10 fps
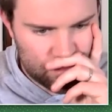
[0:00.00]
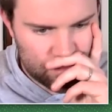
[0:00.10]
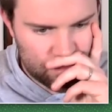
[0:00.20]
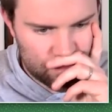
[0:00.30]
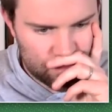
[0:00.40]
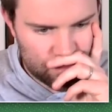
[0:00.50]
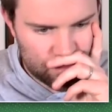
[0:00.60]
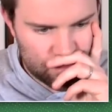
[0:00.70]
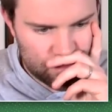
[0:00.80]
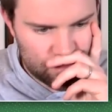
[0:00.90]

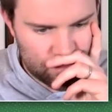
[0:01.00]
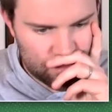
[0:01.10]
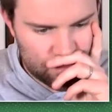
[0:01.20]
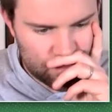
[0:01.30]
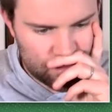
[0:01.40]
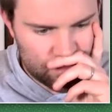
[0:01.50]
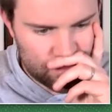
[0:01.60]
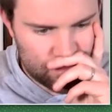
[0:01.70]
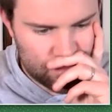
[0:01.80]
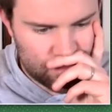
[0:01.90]

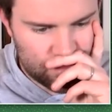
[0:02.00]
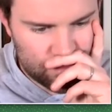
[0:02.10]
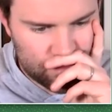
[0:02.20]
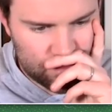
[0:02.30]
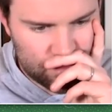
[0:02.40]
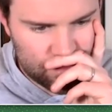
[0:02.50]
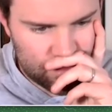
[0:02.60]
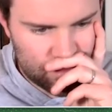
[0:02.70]
[no speech]